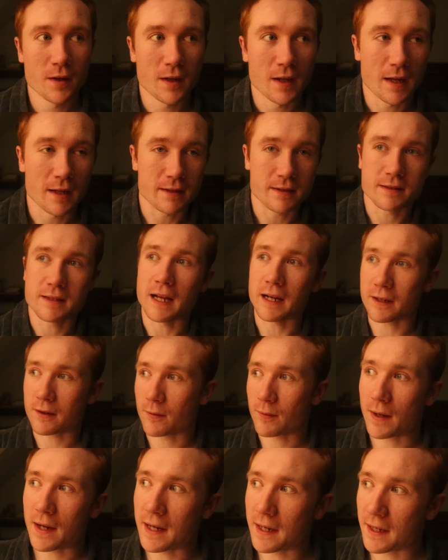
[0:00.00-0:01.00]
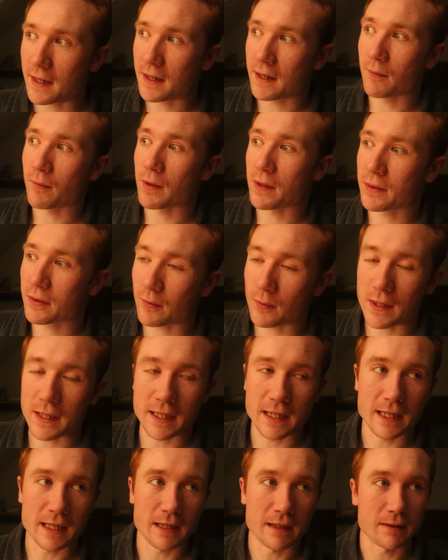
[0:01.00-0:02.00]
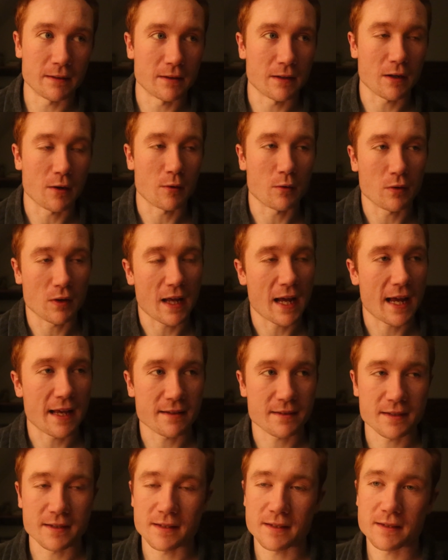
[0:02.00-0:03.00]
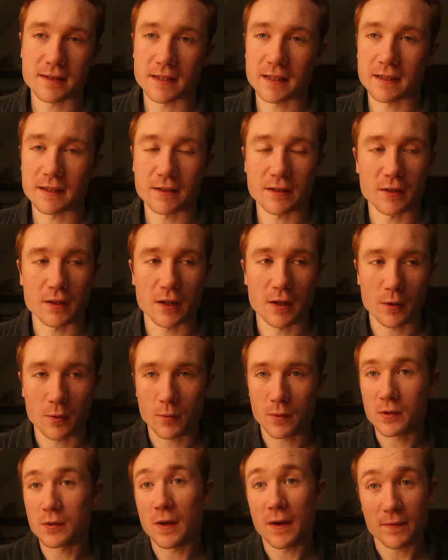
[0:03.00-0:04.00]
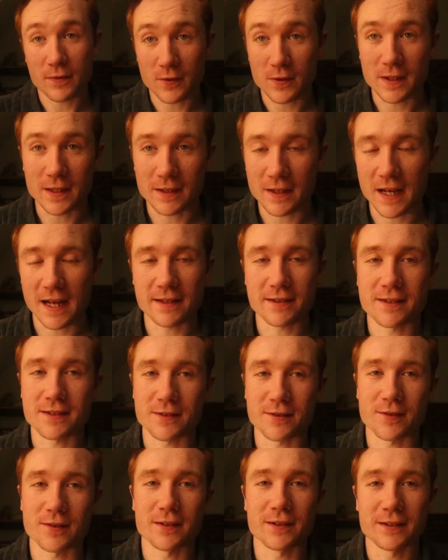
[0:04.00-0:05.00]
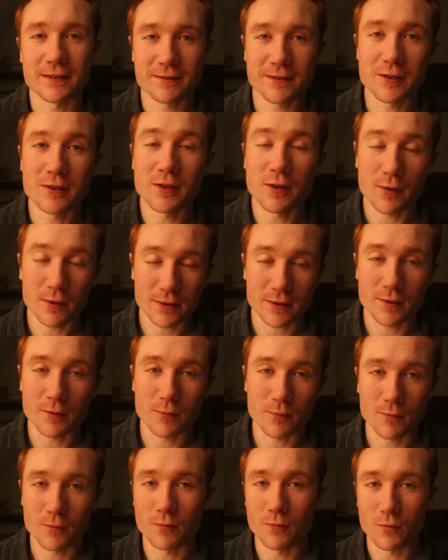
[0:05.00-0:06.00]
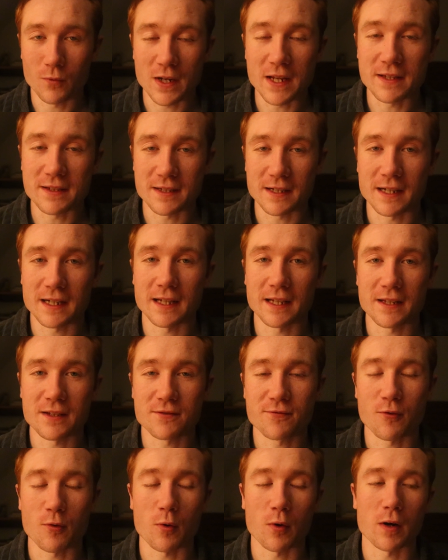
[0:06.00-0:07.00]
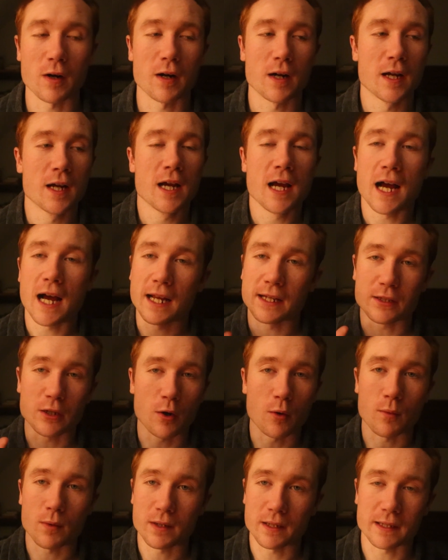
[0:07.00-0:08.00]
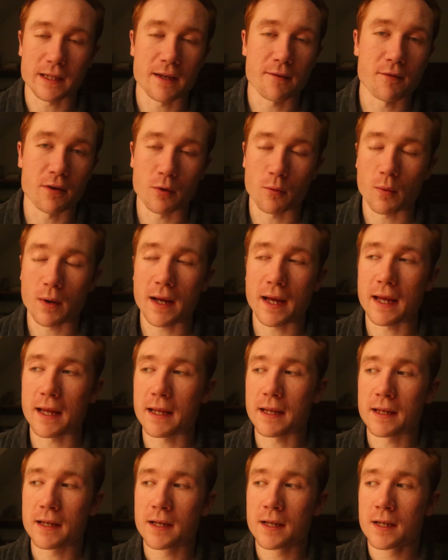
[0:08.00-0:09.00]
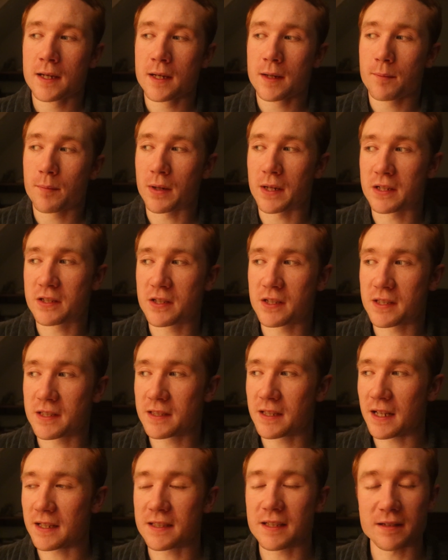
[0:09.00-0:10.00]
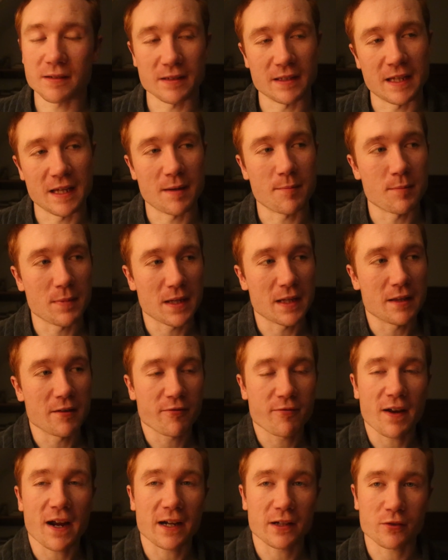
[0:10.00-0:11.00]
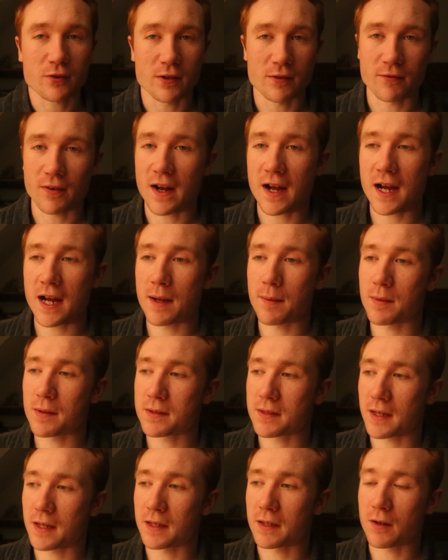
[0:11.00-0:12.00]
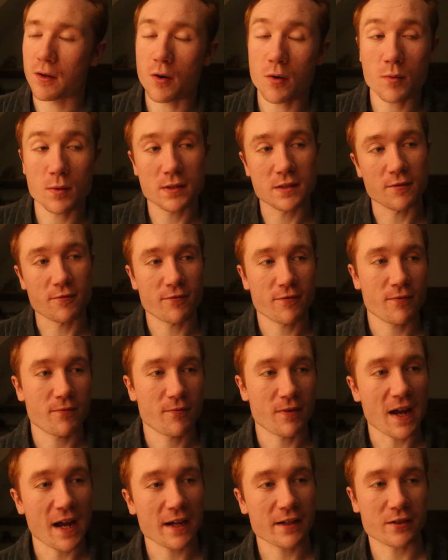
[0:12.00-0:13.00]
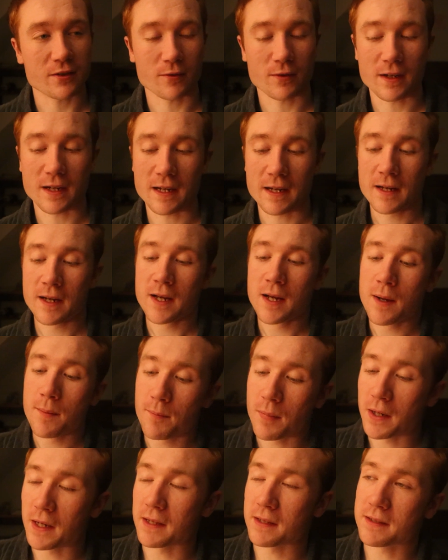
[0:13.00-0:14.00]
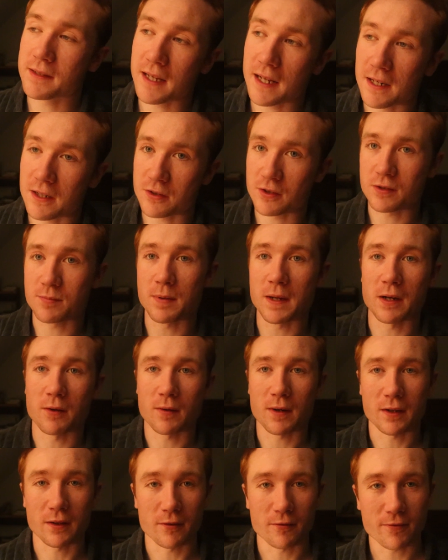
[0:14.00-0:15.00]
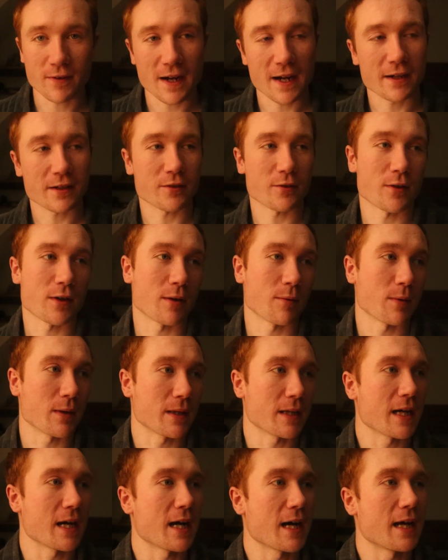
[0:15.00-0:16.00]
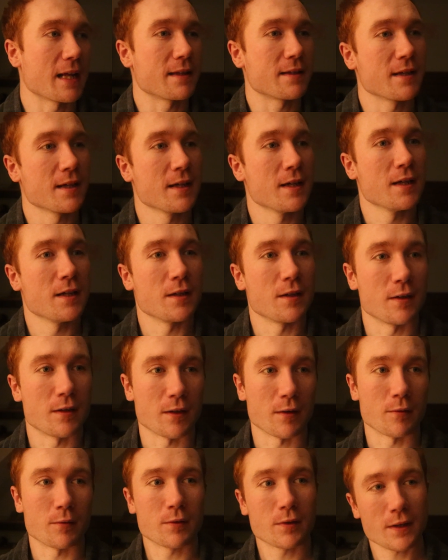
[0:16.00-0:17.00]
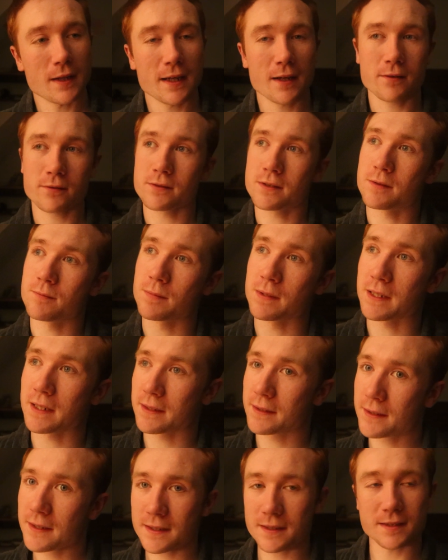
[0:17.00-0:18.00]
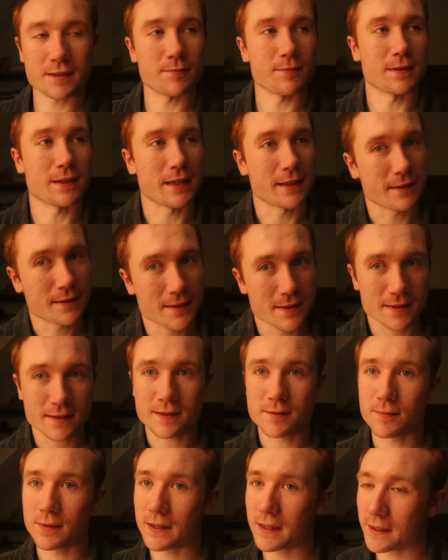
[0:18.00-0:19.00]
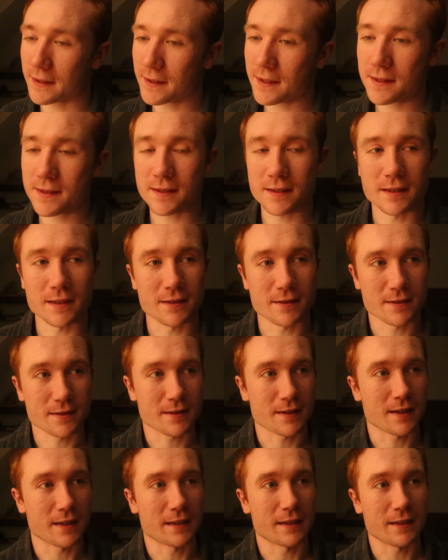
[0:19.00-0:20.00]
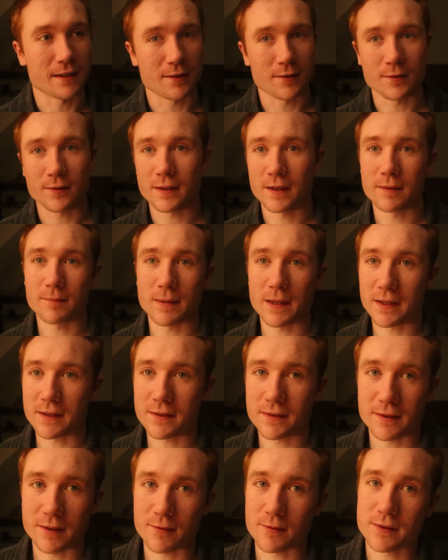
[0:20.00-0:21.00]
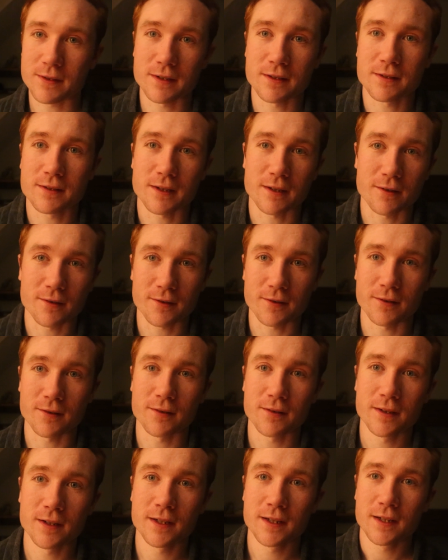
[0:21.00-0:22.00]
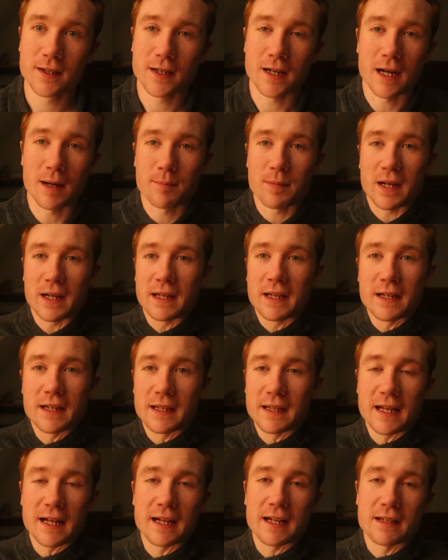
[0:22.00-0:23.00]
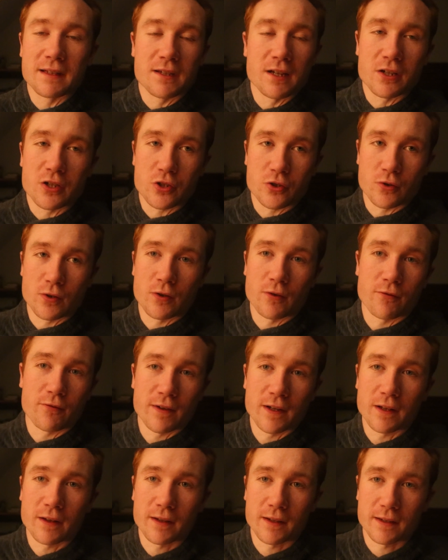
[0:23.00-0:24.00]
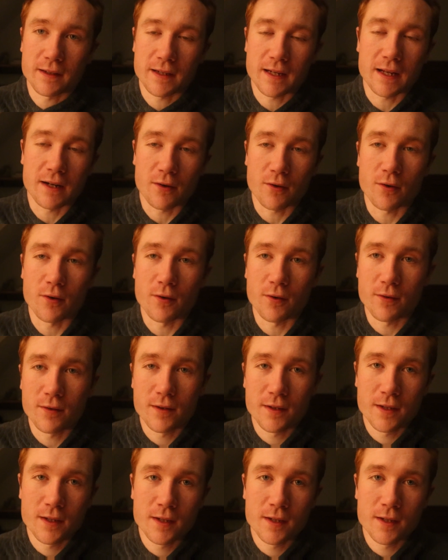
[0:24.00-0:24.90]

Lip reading: It's decorated with 3D, glasses, and, when you have 3D glasses on, you know what the reasoning is for. I don't want to give it away, but it just doesn't give me the factory vibe. It's like, oh, it's a factory, but instead of just being a regular factory, we got, clowns, and we got this, and we got this, and we got this, and it's just like, no, that makes no sense at all. I'm not getting that industrial feeling at all.